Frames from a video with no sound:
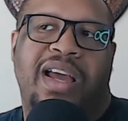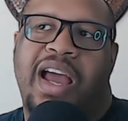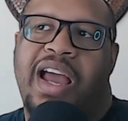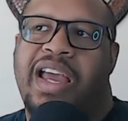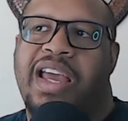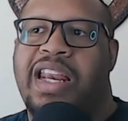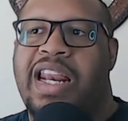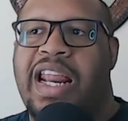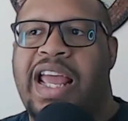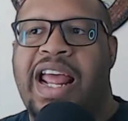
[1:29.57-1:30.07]

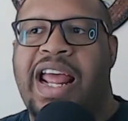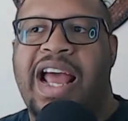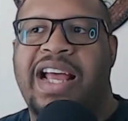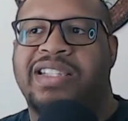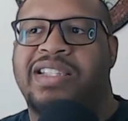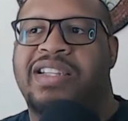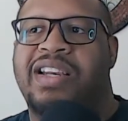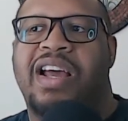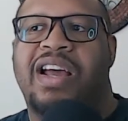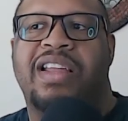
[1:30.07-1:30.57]
It
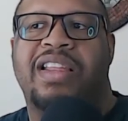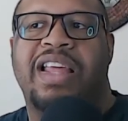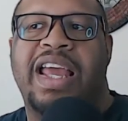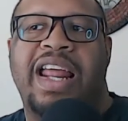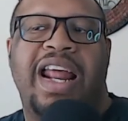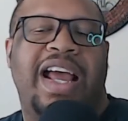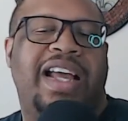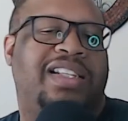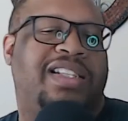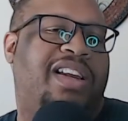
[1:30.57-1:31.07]
has
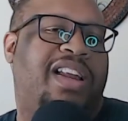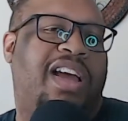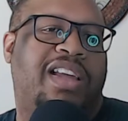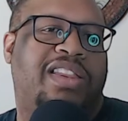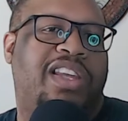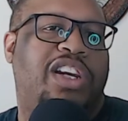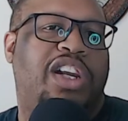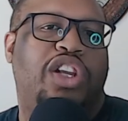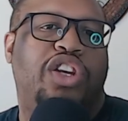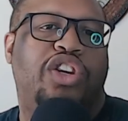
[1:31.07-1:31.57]

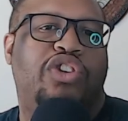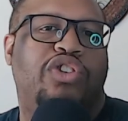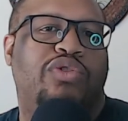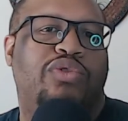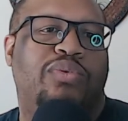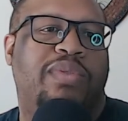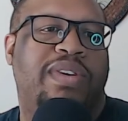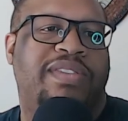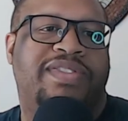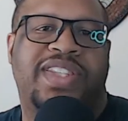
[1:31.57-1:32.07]
nothing to do
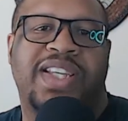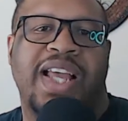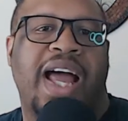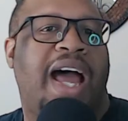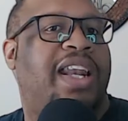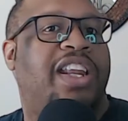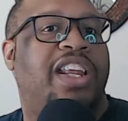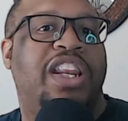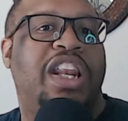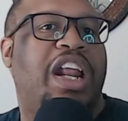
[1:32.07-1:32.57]
with
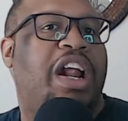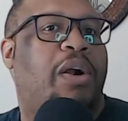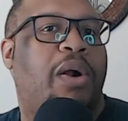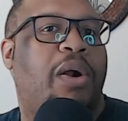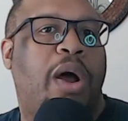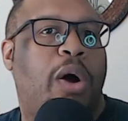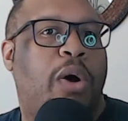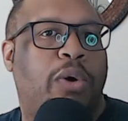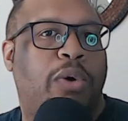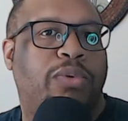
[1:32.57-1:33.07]
signing their
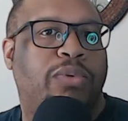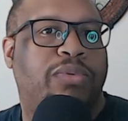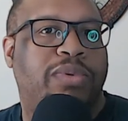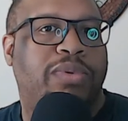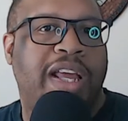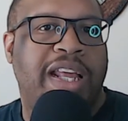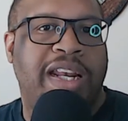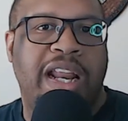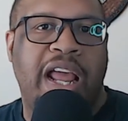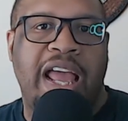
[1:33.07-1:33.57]
own
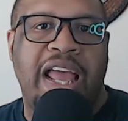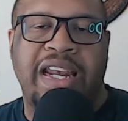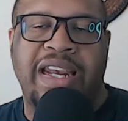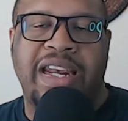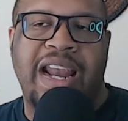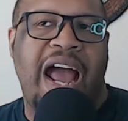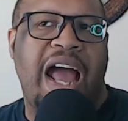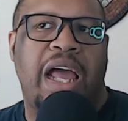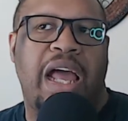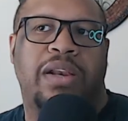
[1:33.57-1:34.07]
and
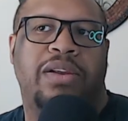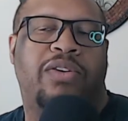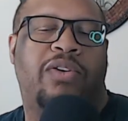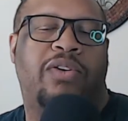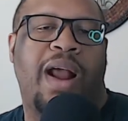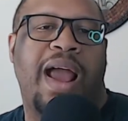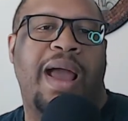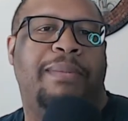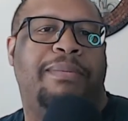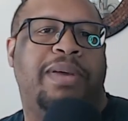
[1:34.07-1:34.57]
not
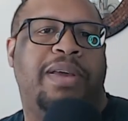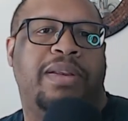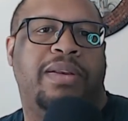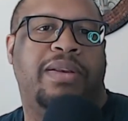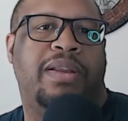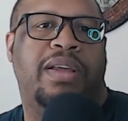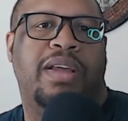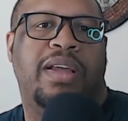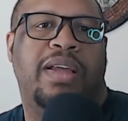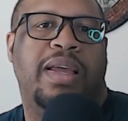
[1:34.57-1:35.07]

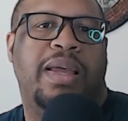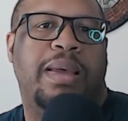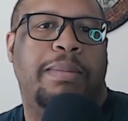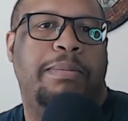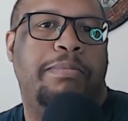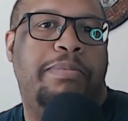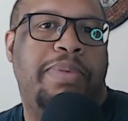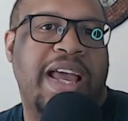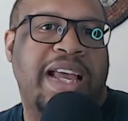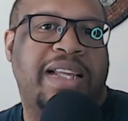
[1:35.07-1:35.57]
grabbing
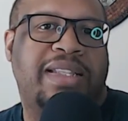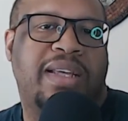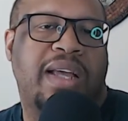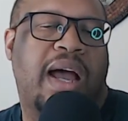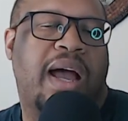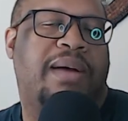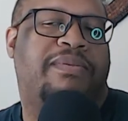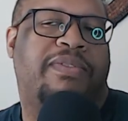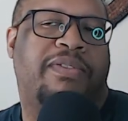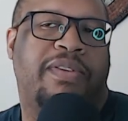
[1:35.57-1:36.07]
big
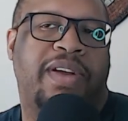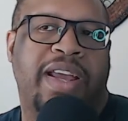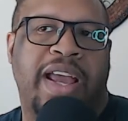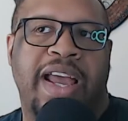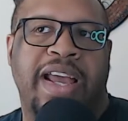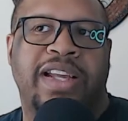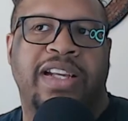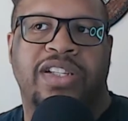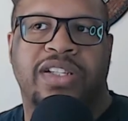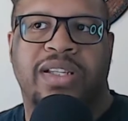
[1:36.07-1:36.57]
time free
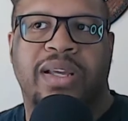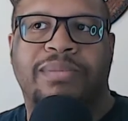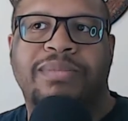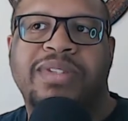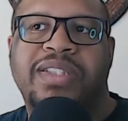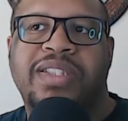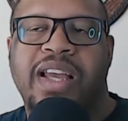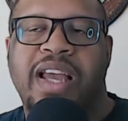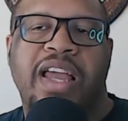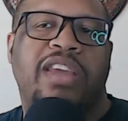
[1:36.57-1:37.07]
agents. I'm
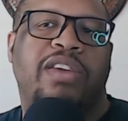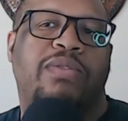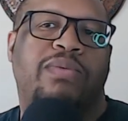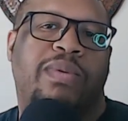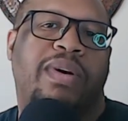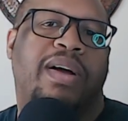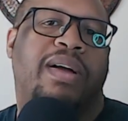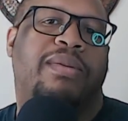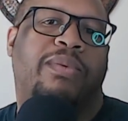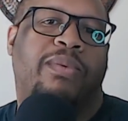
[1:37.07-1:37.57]
gonna tell you
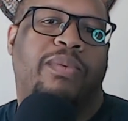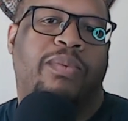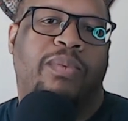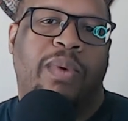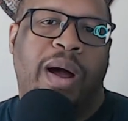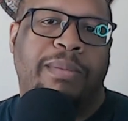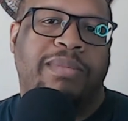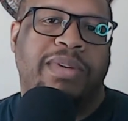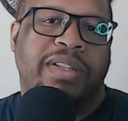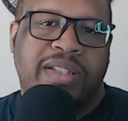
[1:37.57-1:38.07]
what
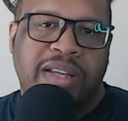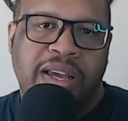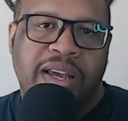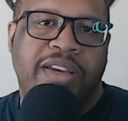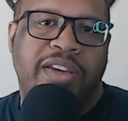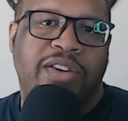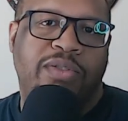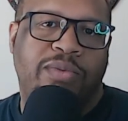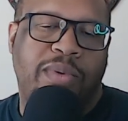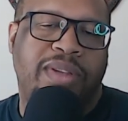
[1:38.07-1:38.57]

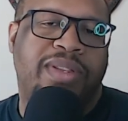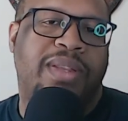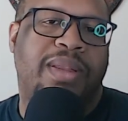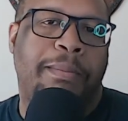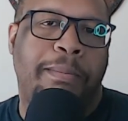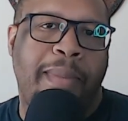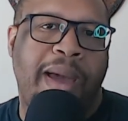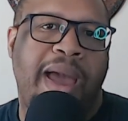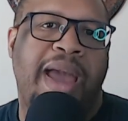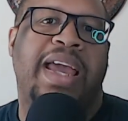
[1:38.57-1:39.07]
the
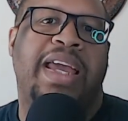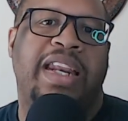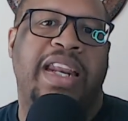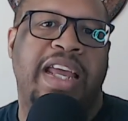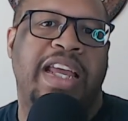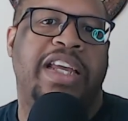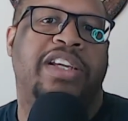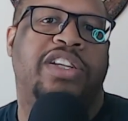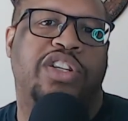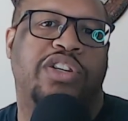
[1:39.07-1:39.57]
main
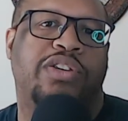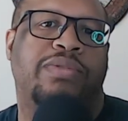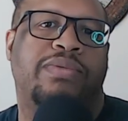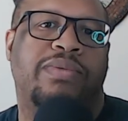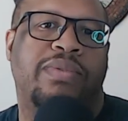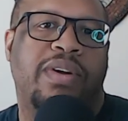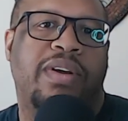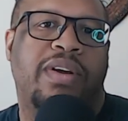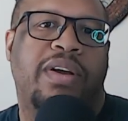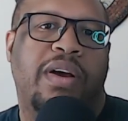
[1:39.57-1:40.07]
issue
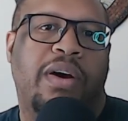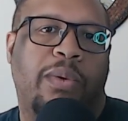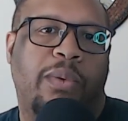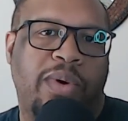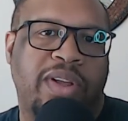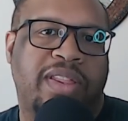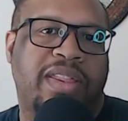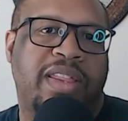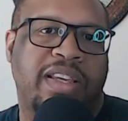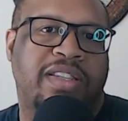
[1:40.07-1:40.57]

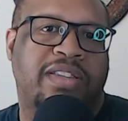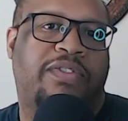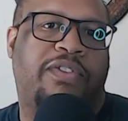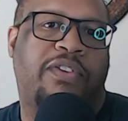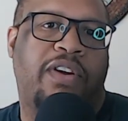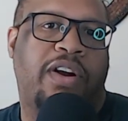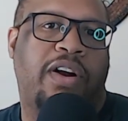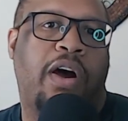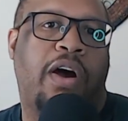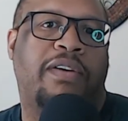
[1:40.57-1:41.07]
with this
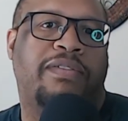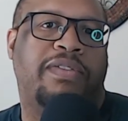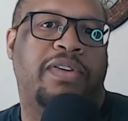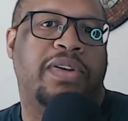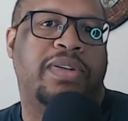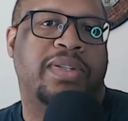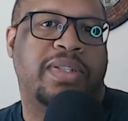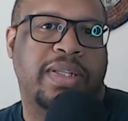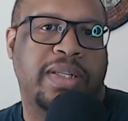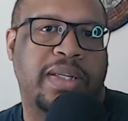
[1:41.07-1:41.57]
front
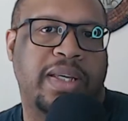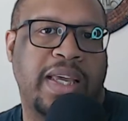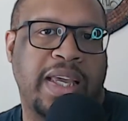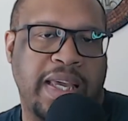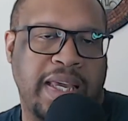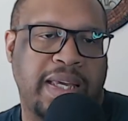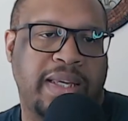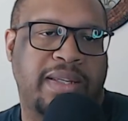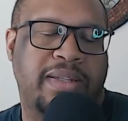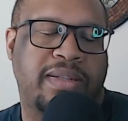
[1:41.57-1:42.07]
office
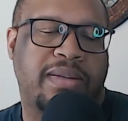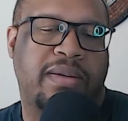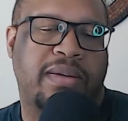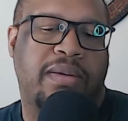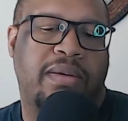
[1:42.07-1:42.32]
is,